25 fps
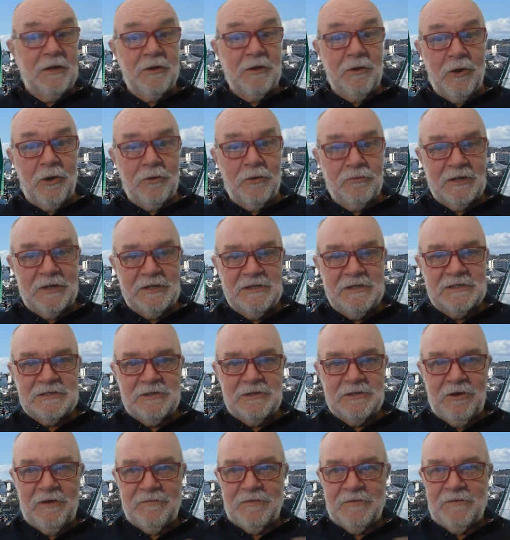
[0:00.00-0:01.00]
I'll run this
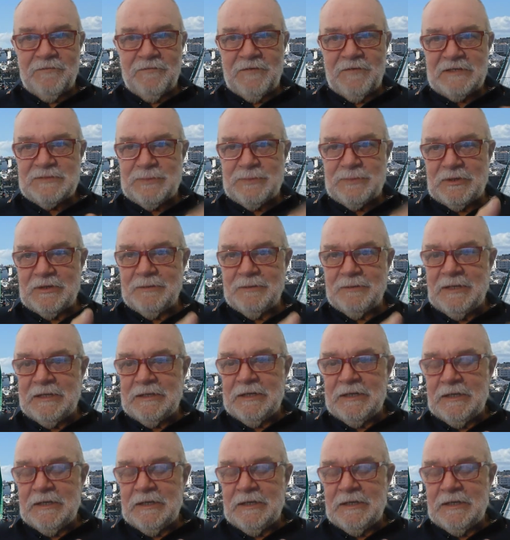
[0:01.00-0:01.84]
live on Facebook in a minute.